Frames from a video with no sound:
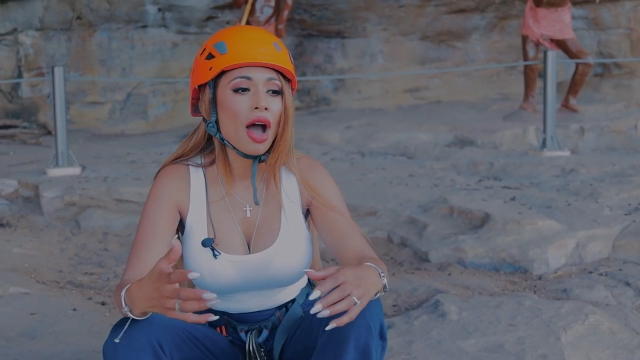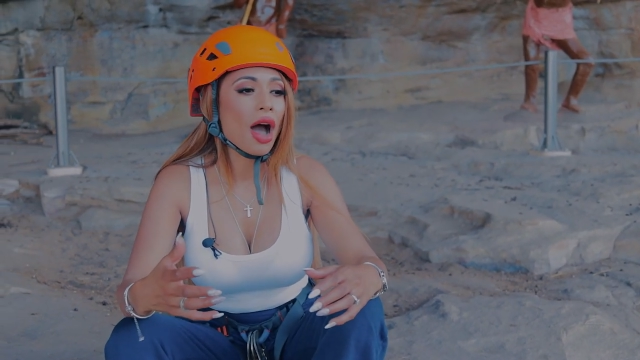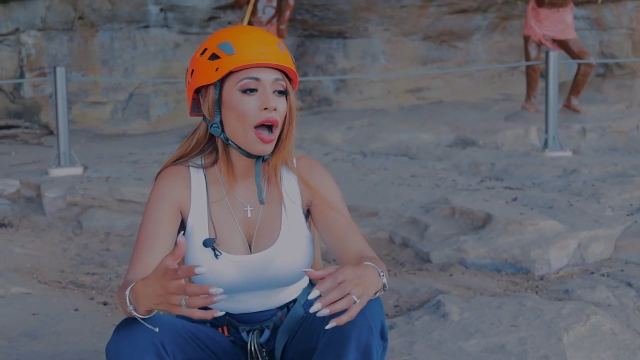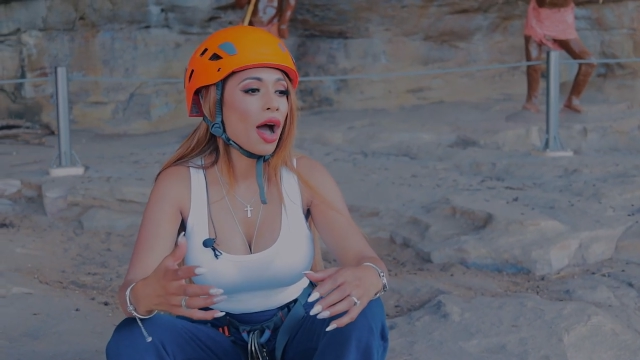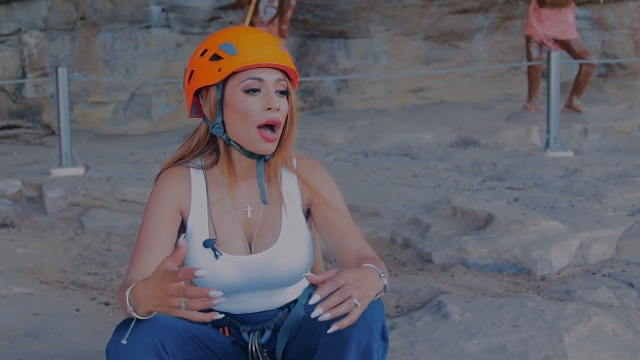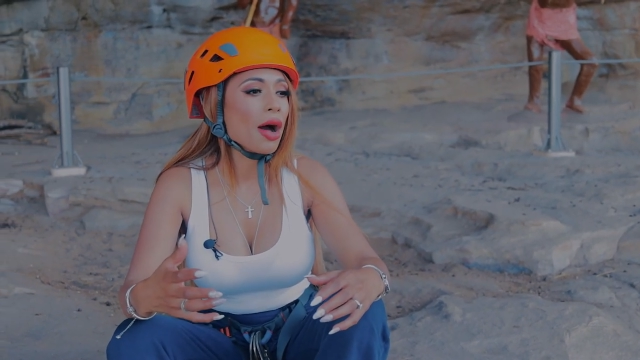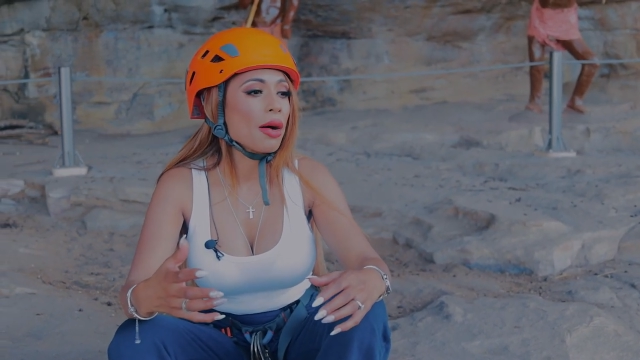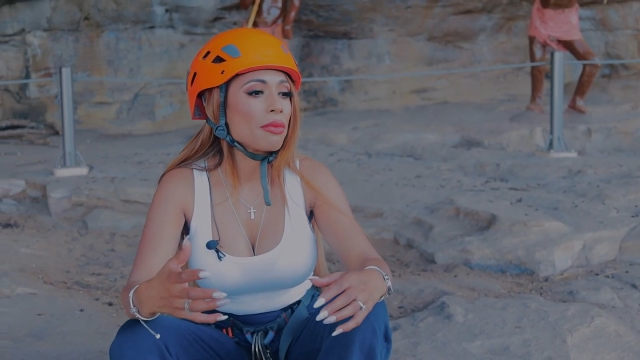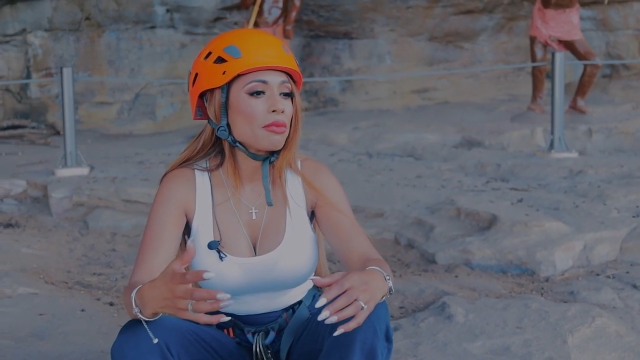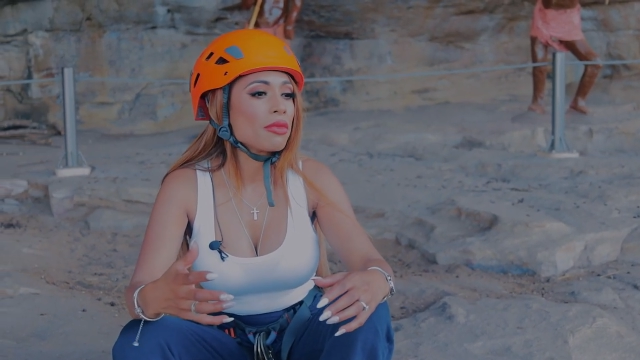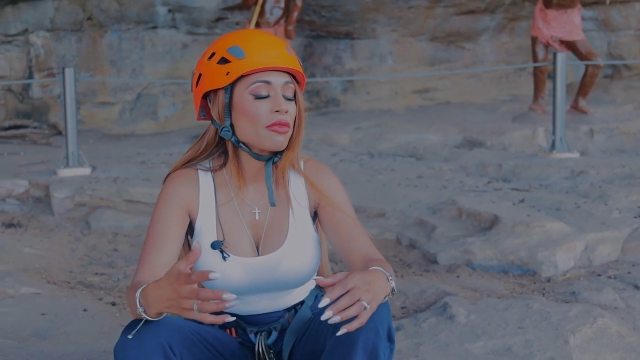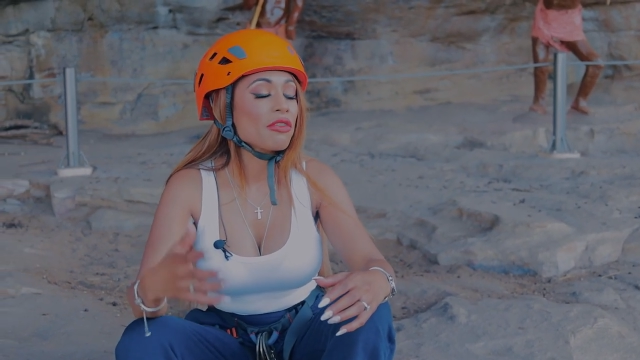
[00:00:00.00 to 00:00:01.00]
um,
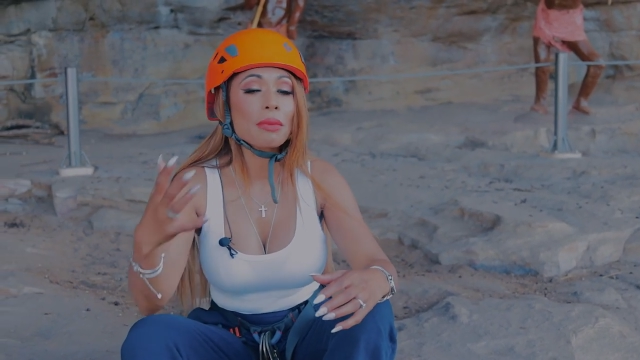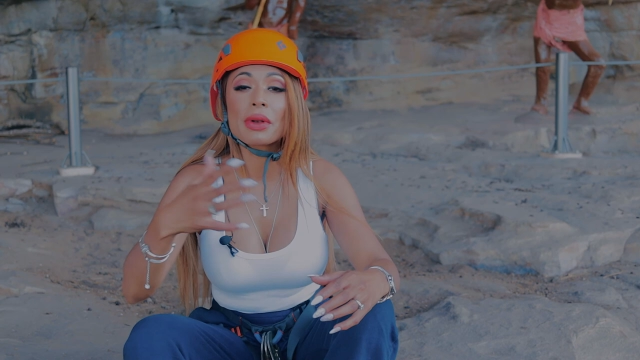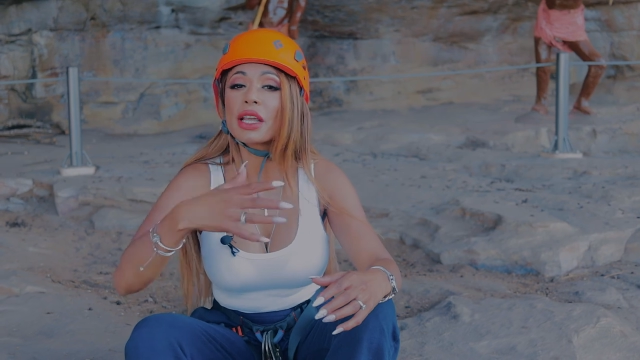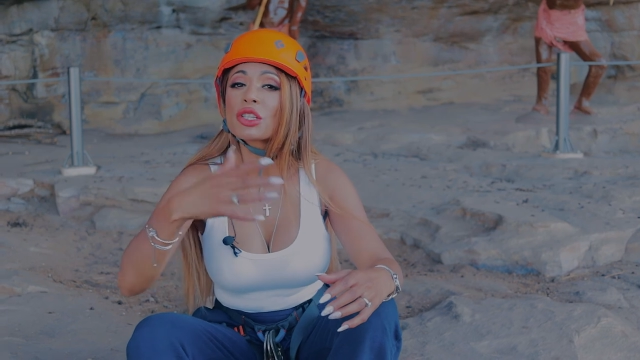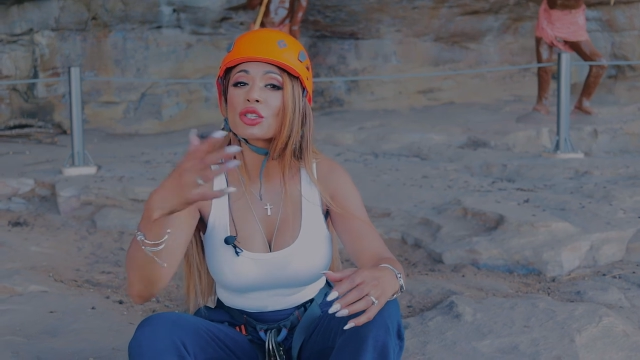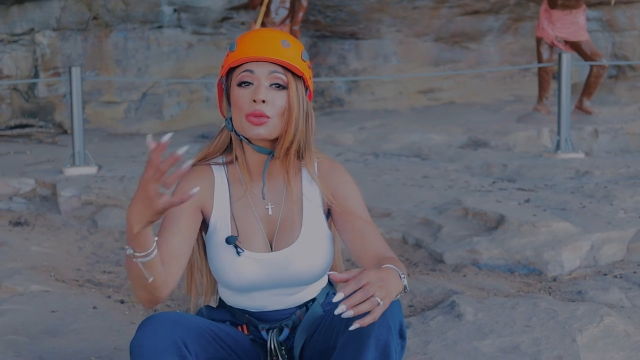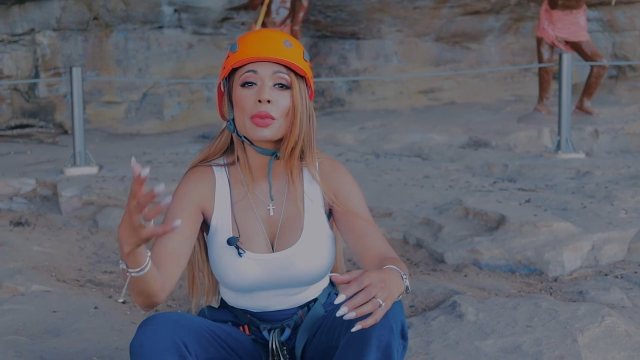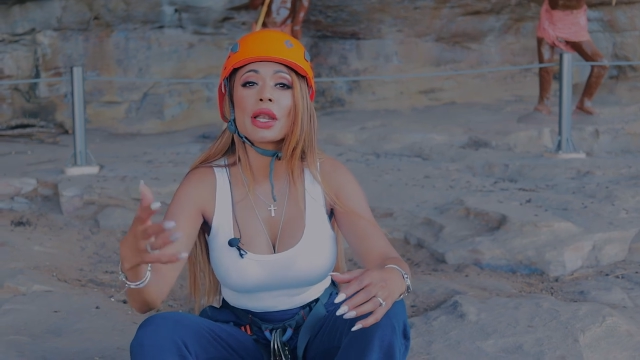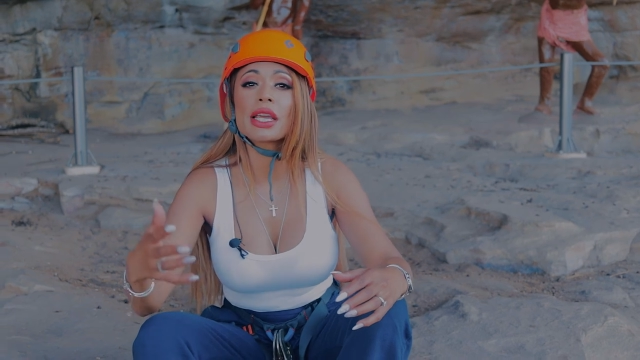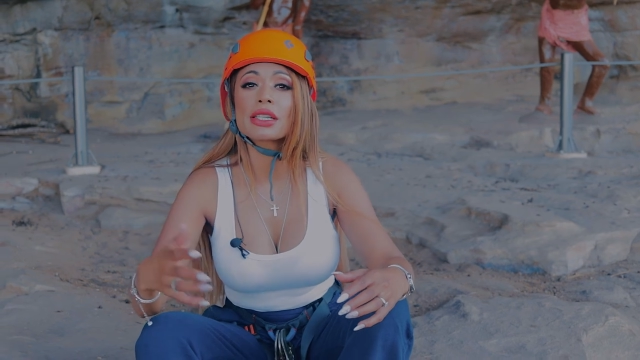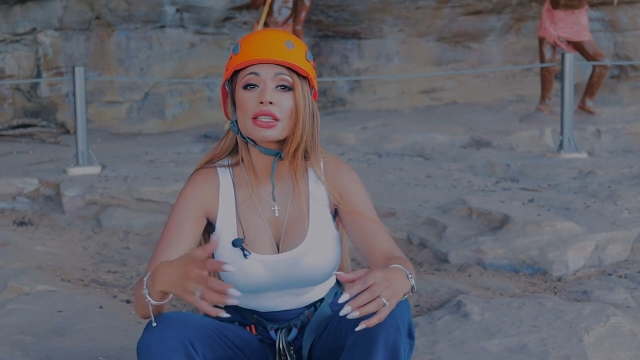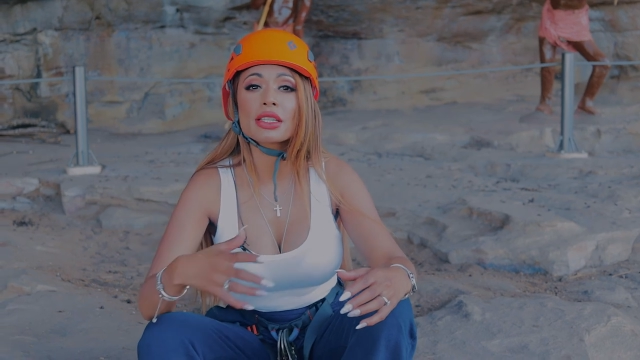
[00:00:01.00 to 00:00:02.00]
from place to
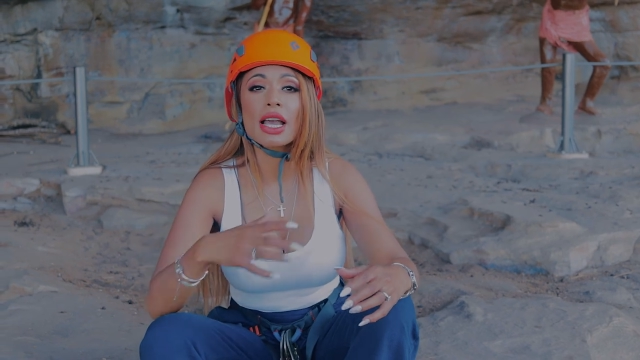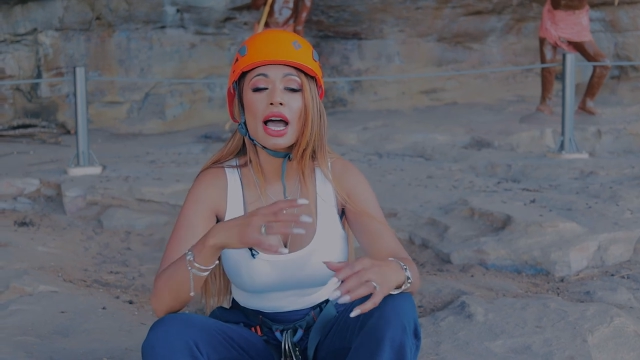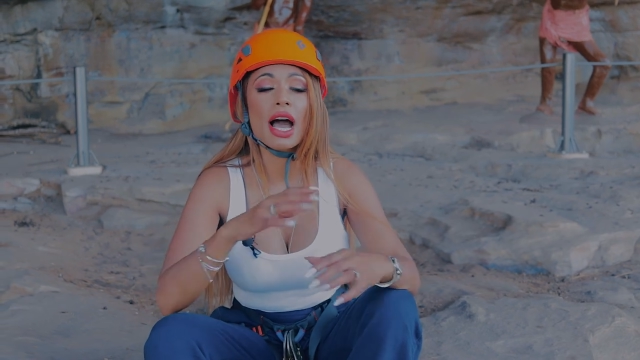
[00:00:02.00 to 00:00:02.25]
place.